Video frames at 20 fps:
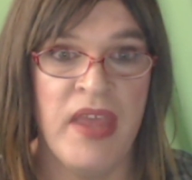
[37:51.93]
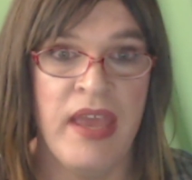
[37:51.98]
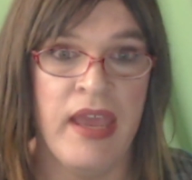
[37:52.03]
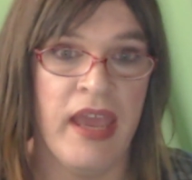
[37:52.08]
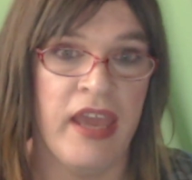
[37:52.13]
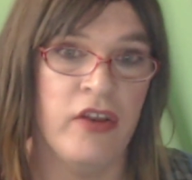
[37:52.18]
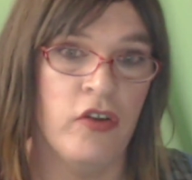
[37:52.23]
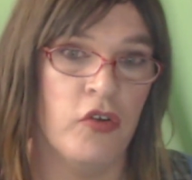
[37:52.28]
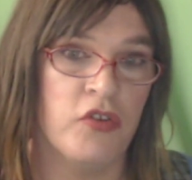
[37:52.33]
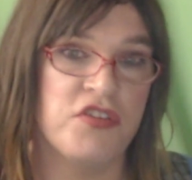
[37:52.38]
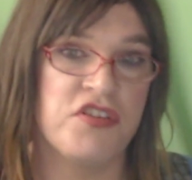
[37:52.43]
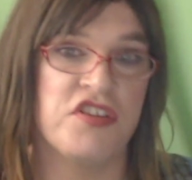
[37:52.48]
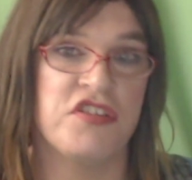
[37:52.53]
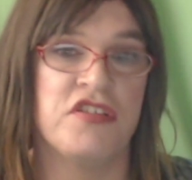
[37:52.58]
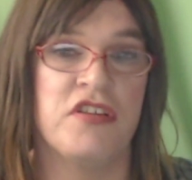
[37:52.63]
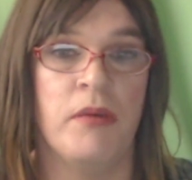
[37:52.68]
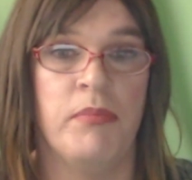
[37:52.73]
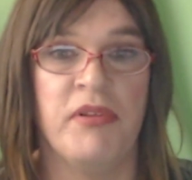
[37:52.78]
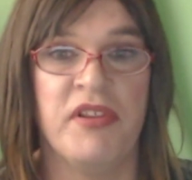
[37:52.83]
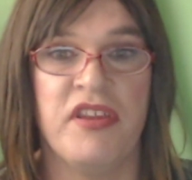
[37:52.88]
In order to
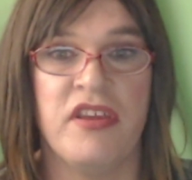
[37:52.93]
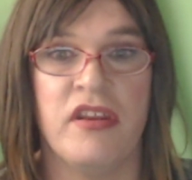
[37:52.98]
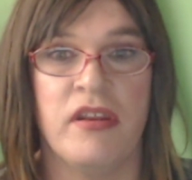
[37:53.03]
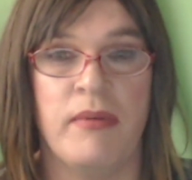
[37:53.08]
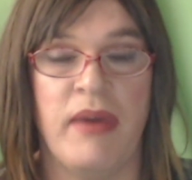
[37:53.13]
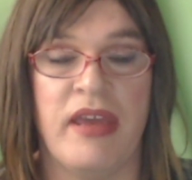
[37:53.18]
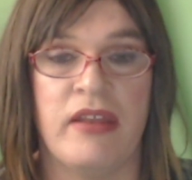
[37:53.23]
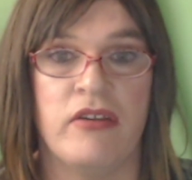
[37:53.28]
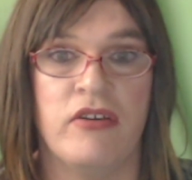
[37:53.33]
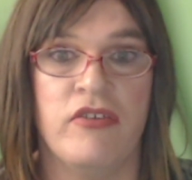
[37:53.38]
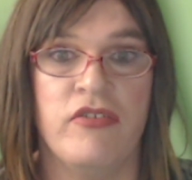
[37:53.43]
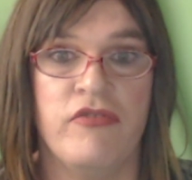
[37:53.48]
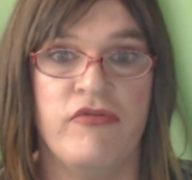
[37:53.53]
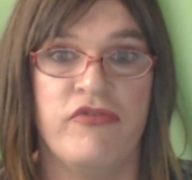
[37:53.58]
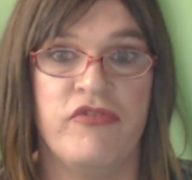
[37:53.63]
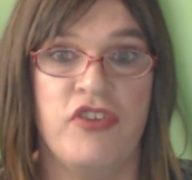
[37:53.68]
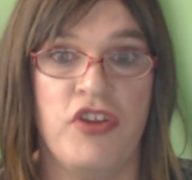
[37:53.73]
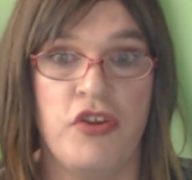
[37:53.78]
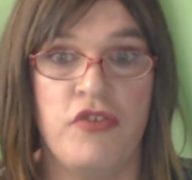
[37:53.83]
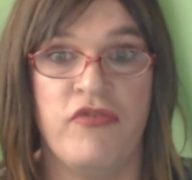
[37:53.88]
double the amount of
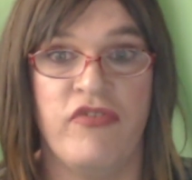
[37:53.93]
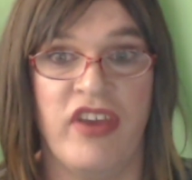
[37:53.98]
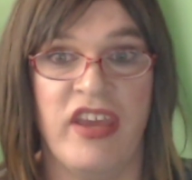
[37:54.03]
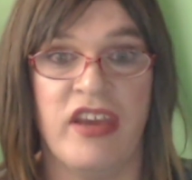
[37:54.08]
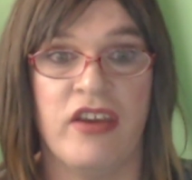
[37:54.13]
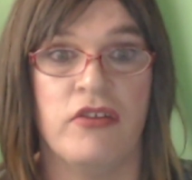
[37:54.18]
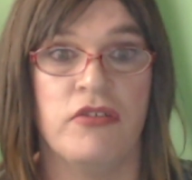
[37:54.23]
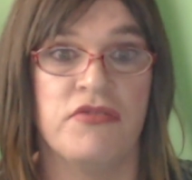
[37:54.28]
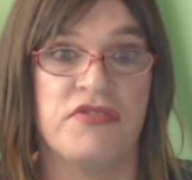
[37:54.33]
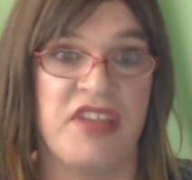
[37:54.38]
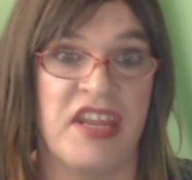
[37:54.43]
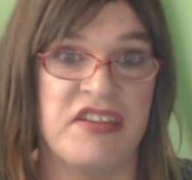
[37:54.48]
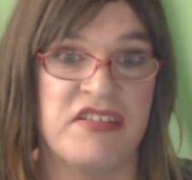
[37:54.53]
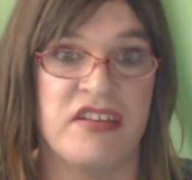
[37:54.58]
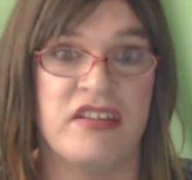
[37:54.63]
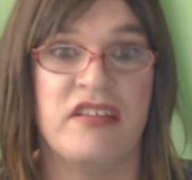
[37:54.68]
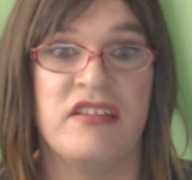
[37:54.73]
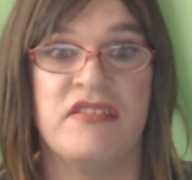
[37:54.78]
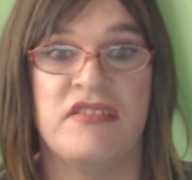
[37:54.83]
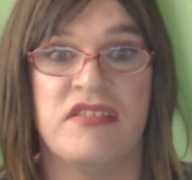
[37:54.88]
new vehicles
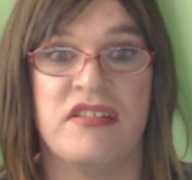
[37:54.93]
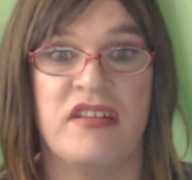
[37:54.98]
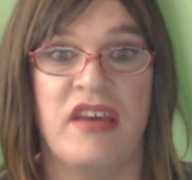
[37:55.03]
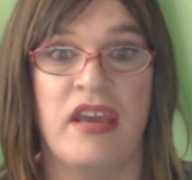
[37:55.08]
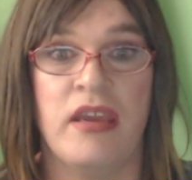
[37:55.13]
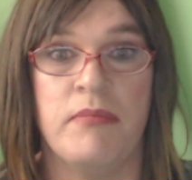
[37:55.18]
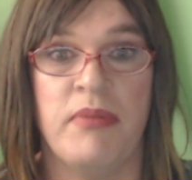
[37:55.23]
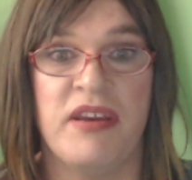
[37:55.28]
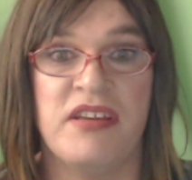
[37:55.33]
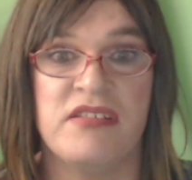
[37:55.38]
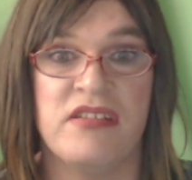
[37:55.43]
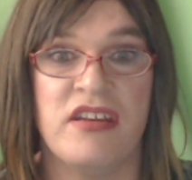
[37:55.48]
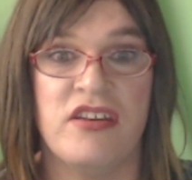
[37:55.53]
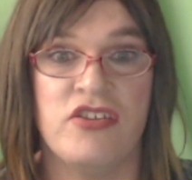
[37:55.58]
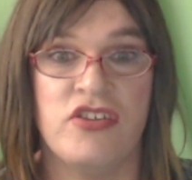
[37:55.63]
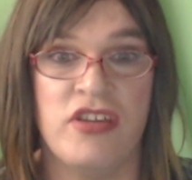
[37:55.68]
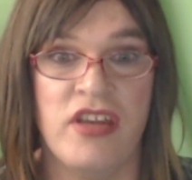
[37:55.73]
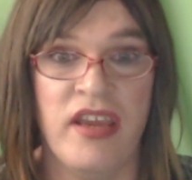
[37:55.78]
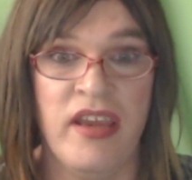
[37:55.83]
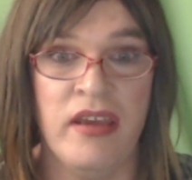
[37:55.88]
entered into the database
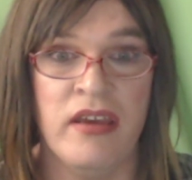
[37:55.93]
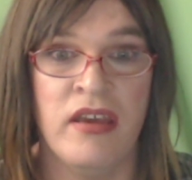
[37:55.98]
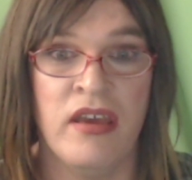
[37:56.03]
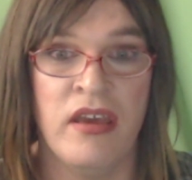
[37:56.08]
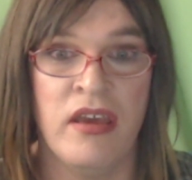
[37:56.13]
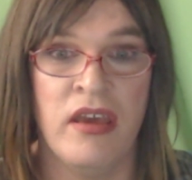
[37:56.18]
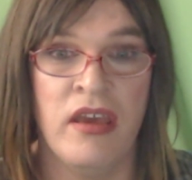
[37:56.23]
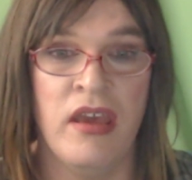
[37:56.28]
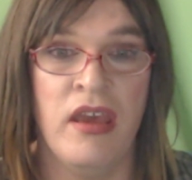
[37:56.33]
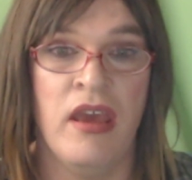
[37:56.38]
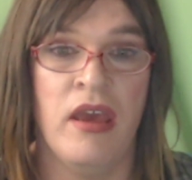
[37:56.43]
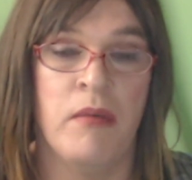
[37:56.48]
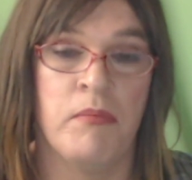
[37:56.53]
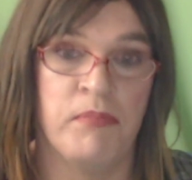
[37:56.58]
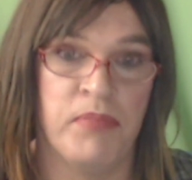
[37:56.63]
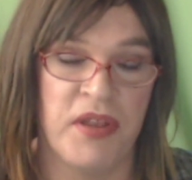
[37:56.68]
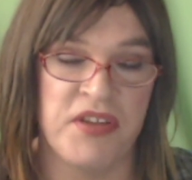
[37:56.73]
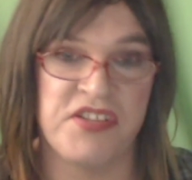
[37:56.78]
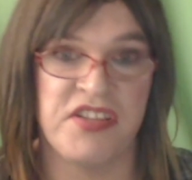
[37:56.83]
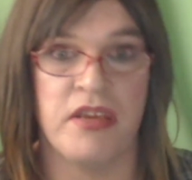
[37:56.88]
each year,
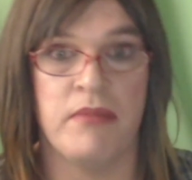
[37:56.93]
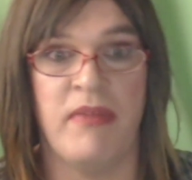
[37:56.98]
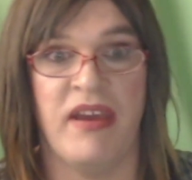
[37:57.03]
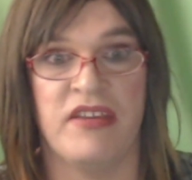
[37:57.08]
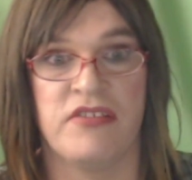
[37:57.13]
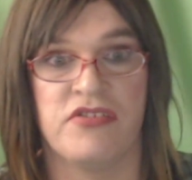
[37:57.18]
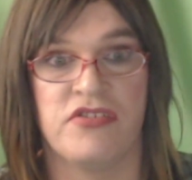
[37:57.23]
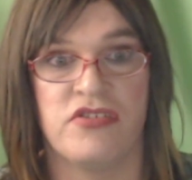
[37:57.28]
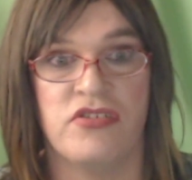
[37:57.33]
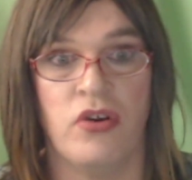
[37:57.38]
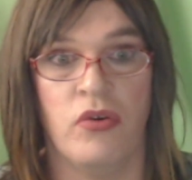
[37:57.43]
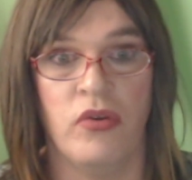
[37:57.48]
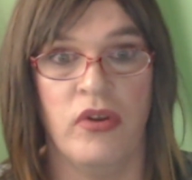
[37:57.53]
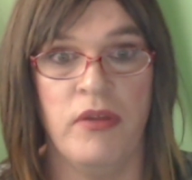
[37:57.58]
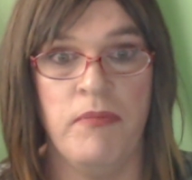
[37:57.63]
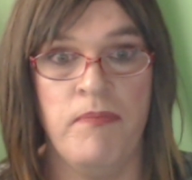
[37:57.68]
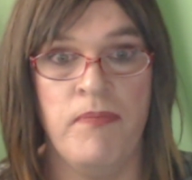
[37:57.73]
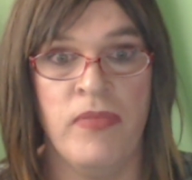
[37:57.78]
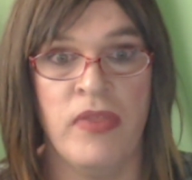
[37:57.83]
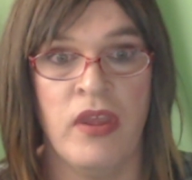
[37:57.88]
plus the amount
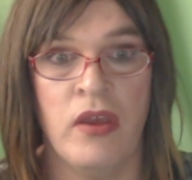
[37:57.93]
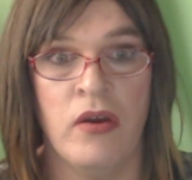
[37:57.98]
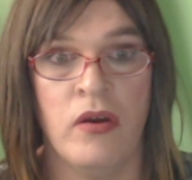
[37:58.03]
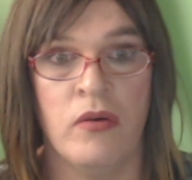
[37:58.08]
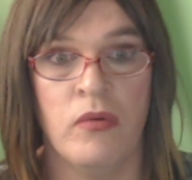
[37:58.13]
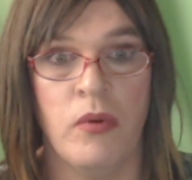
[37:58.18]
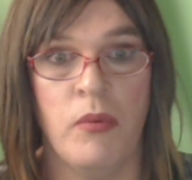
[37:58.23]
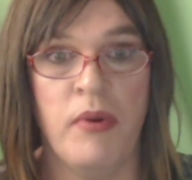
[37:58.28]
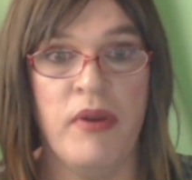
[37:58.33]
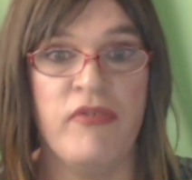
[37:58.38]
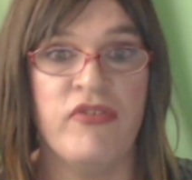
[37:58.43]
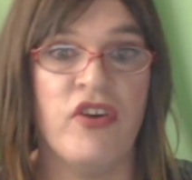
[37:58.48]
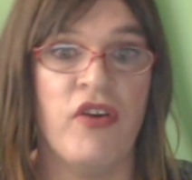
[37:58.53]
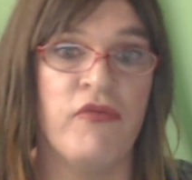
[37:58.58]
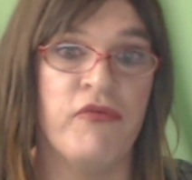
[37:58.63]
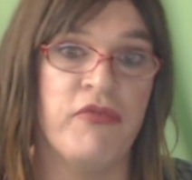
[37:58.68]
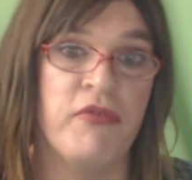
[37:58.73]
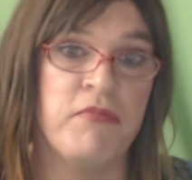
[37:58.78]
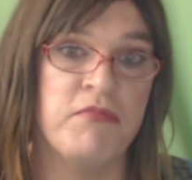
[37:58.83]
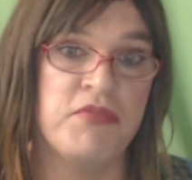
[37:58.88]
stolen, well, we've gone from